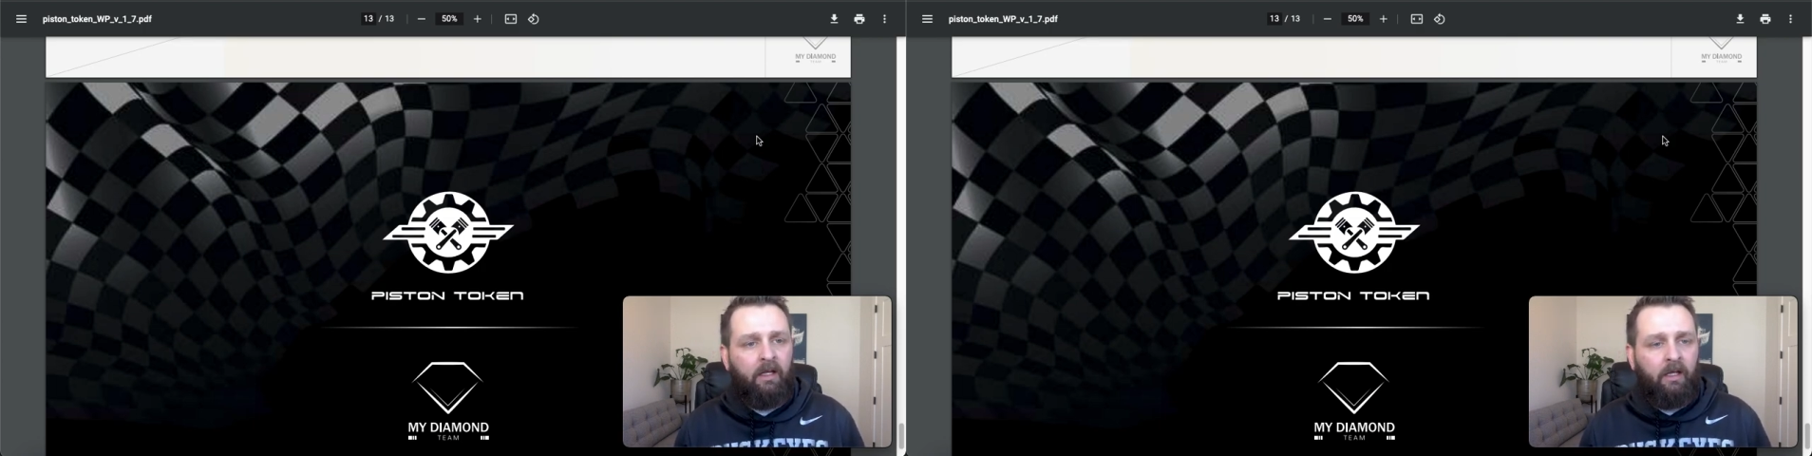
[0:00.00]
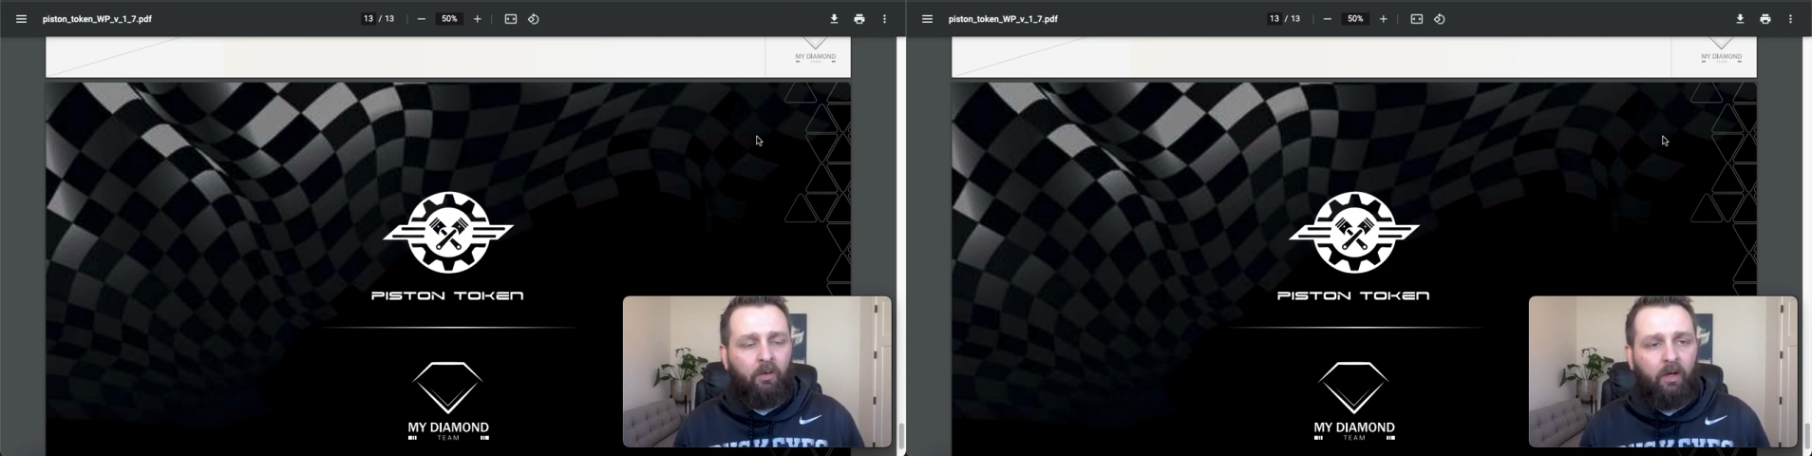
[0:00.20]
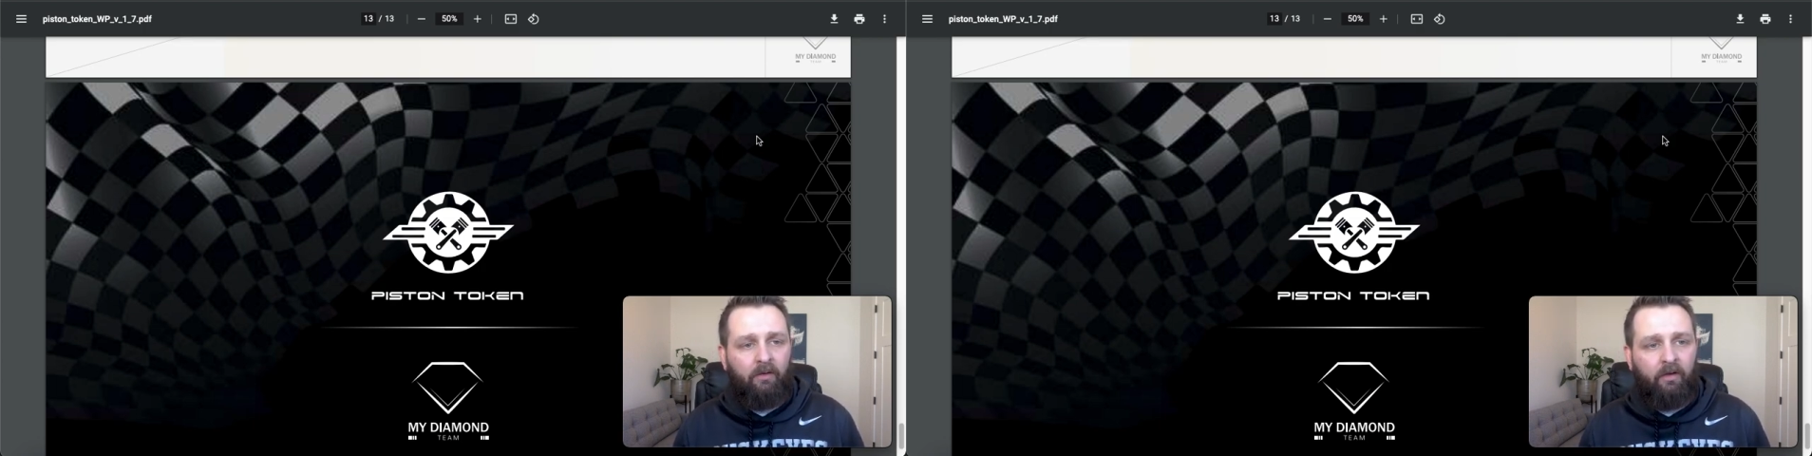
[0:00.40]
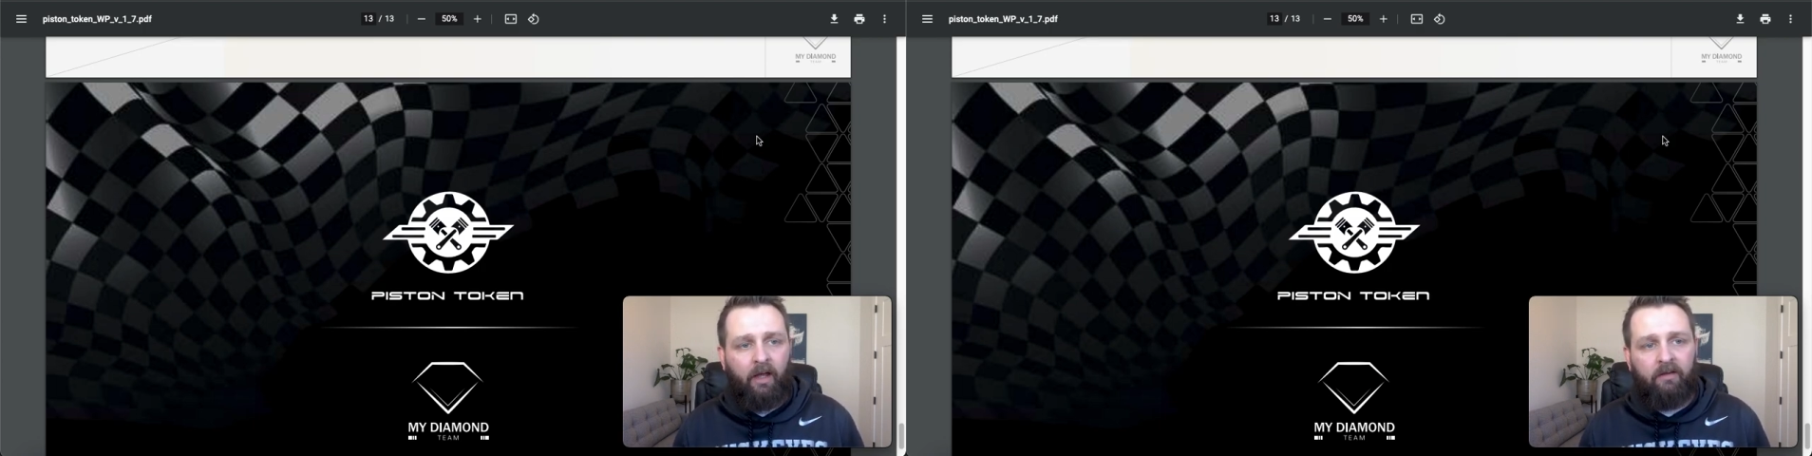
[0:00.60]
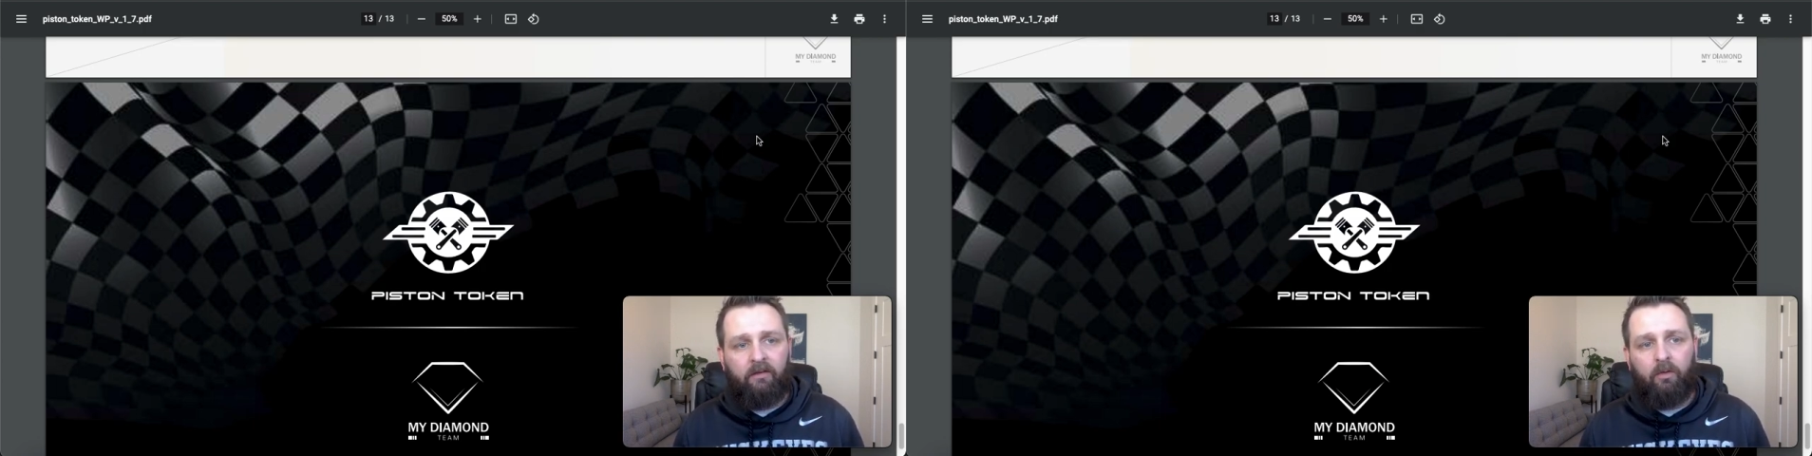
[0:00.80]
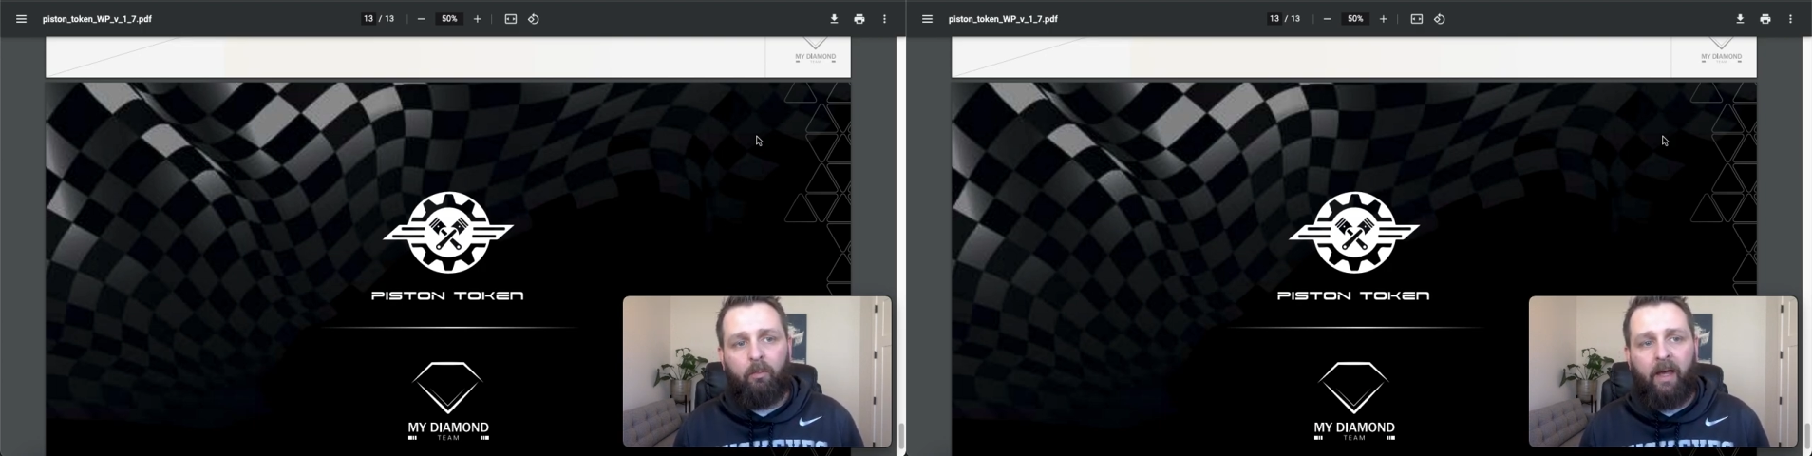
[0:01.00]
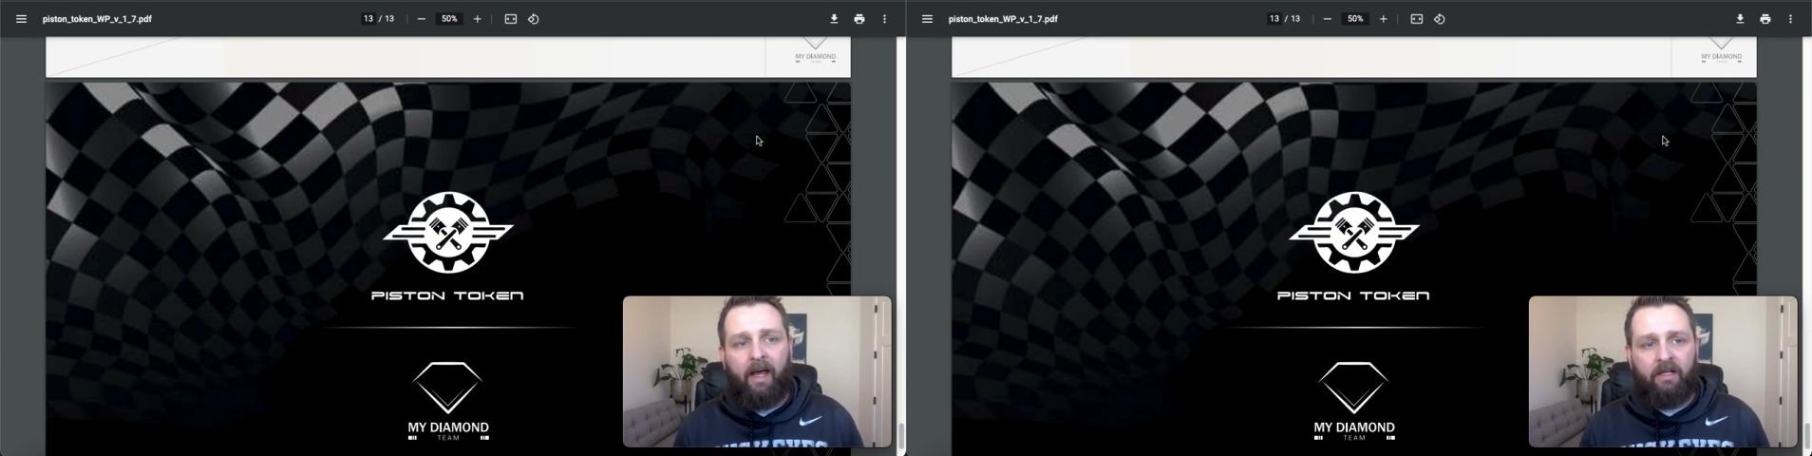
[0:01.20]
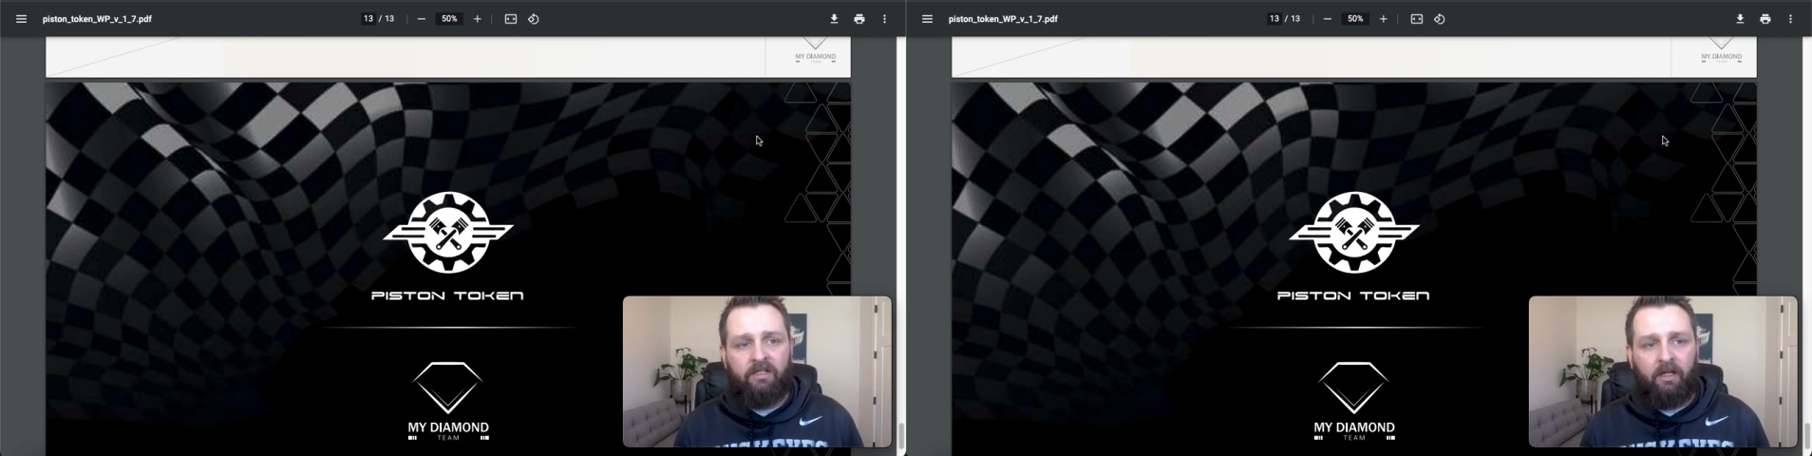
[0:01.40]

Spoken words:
We'll have a nice little badge